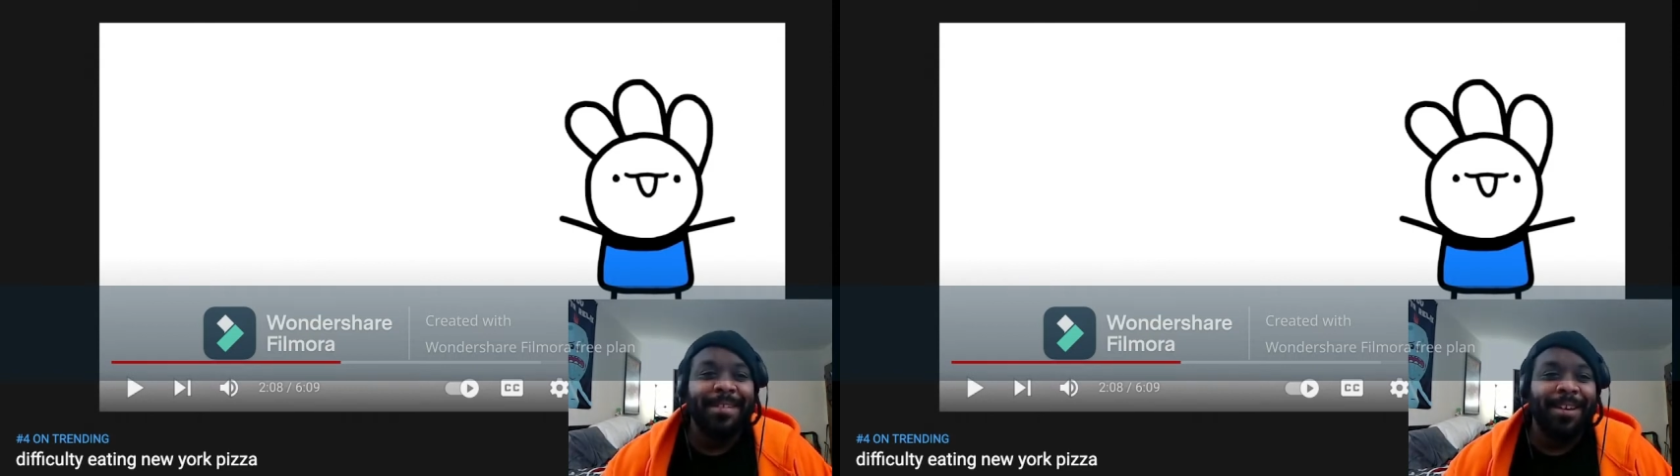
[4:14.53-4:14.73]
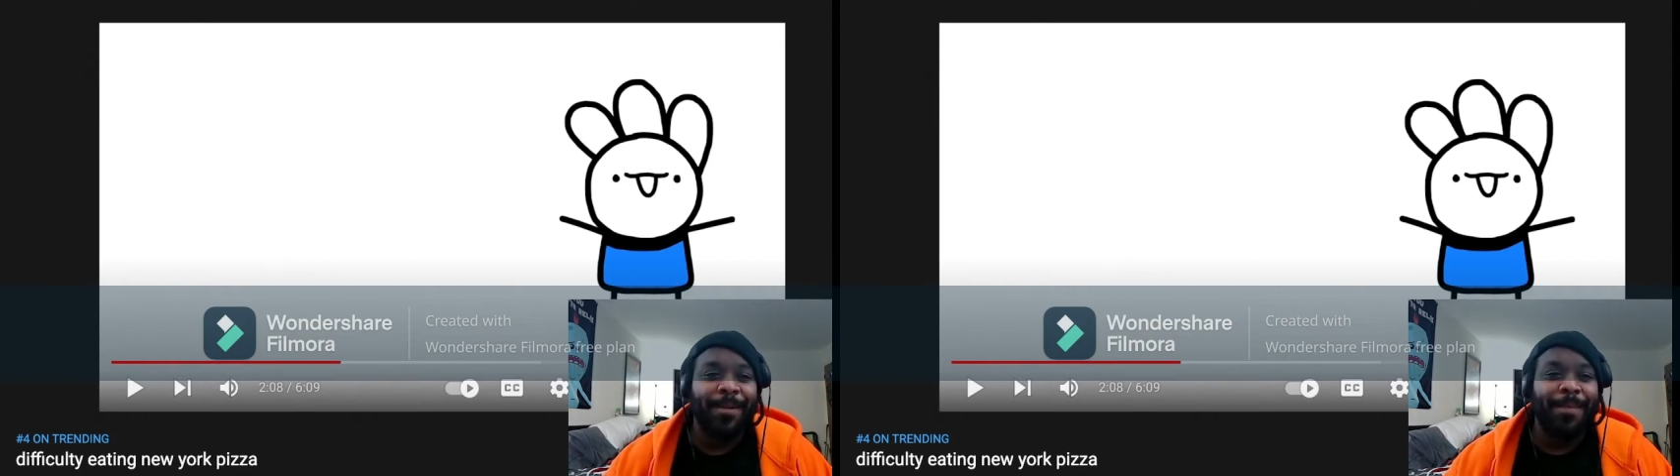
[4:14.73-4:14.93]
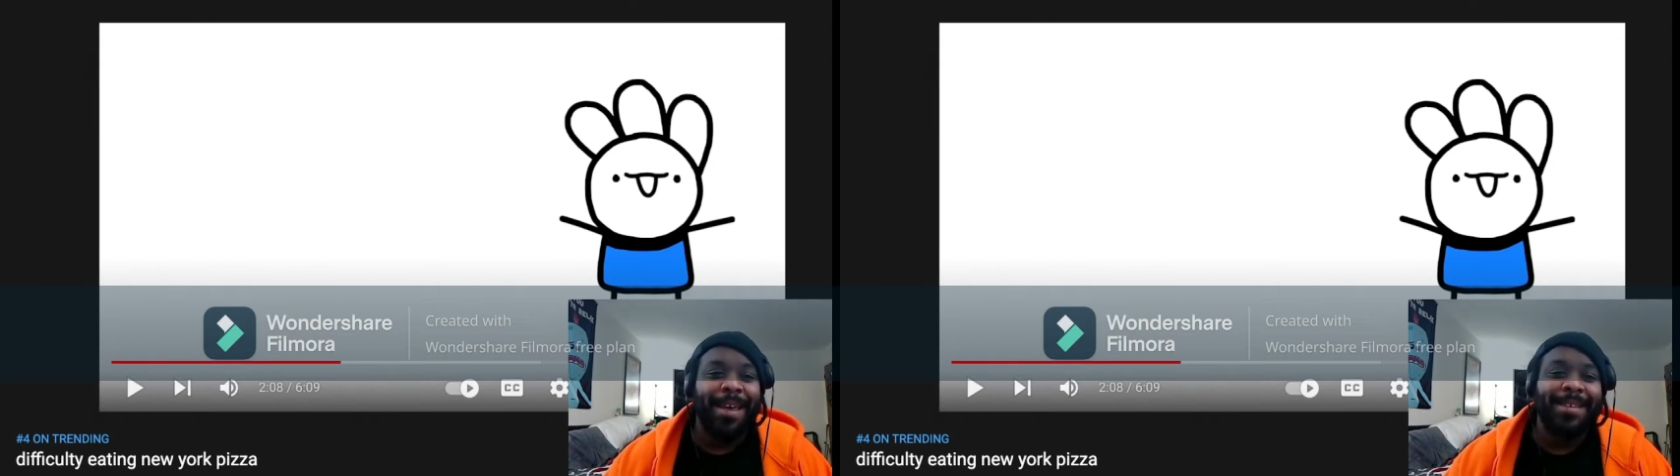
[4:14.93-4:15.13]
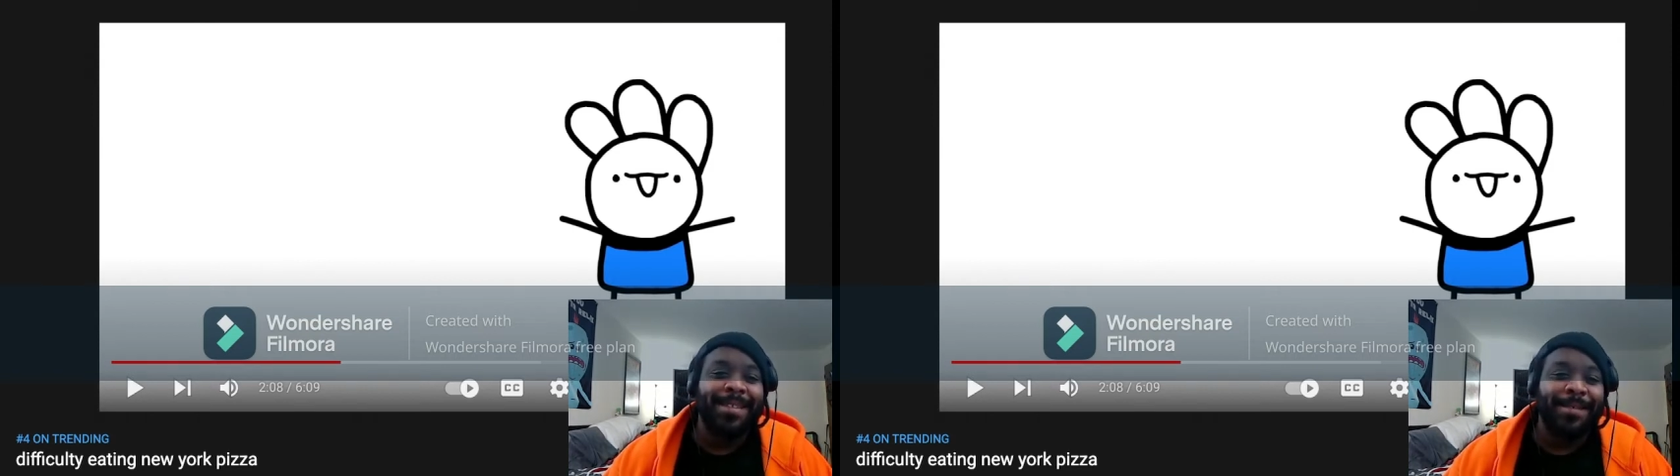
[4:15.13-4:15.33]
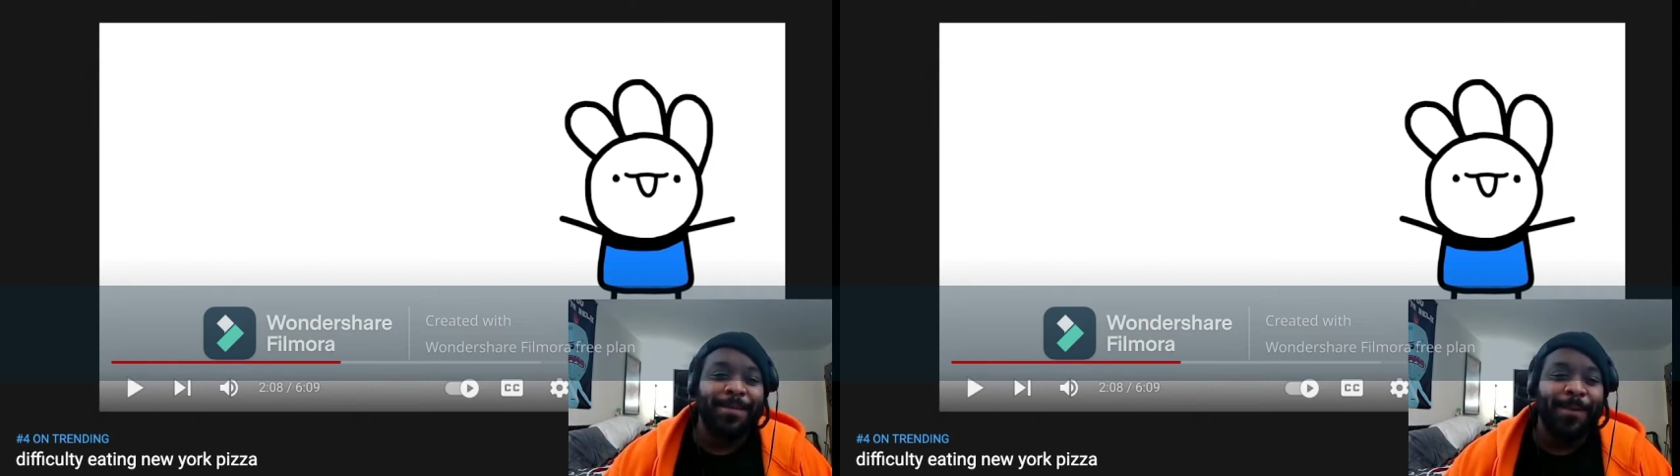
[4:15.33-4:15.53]
It makes
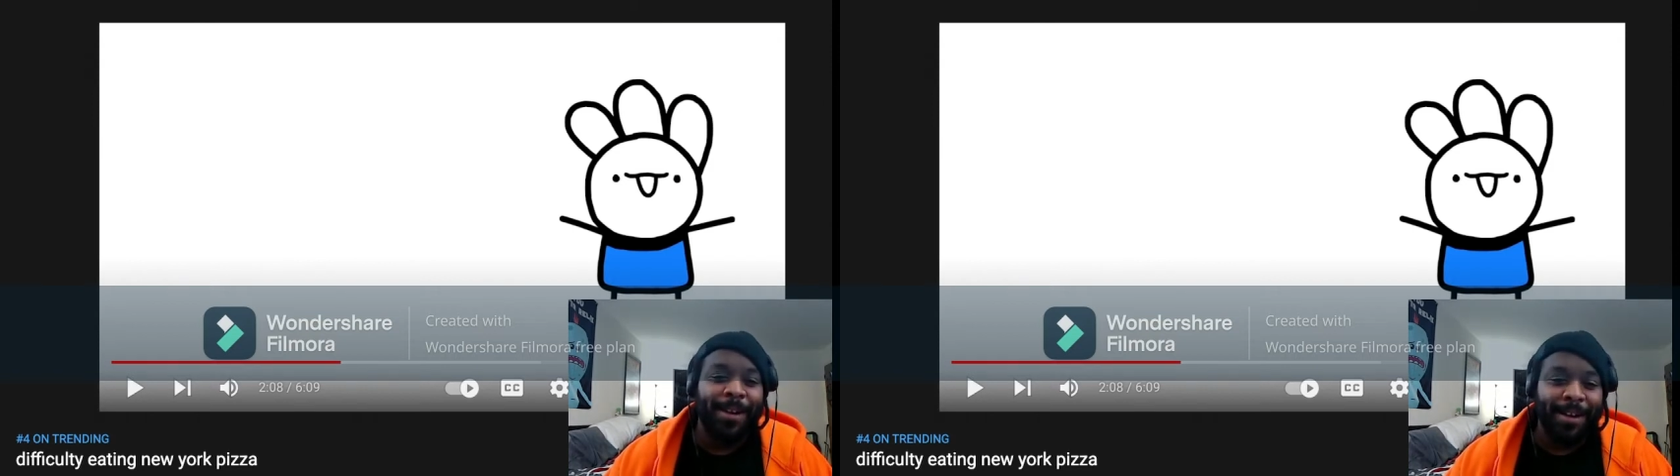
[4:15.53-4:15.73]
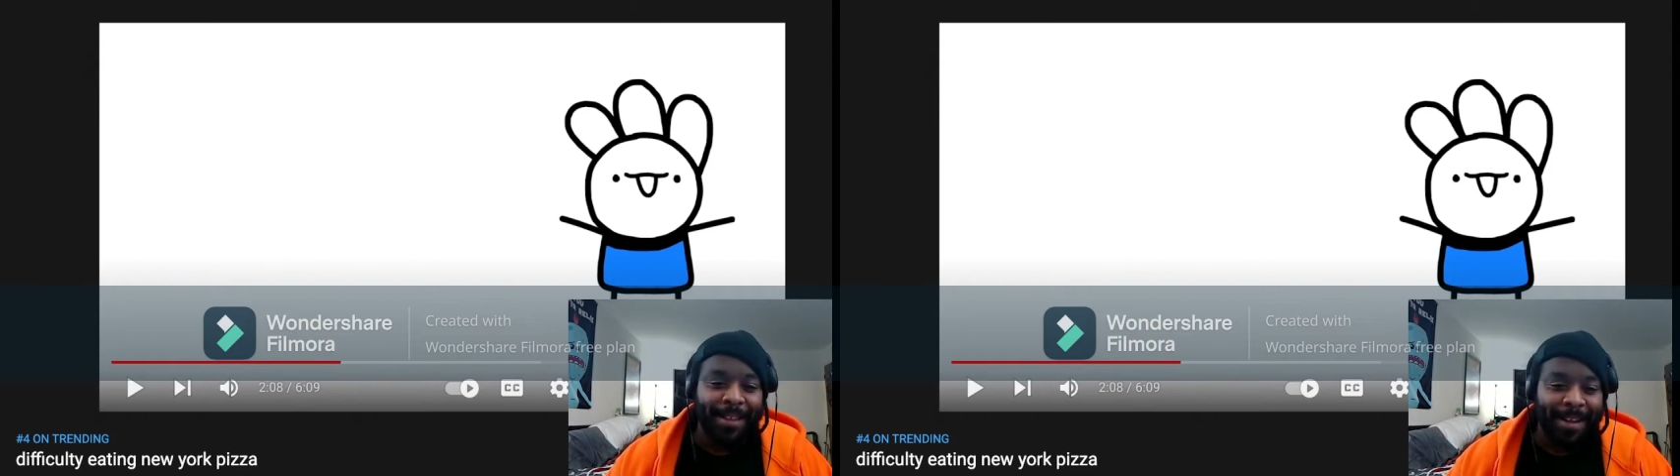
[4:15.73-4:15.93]
it where you're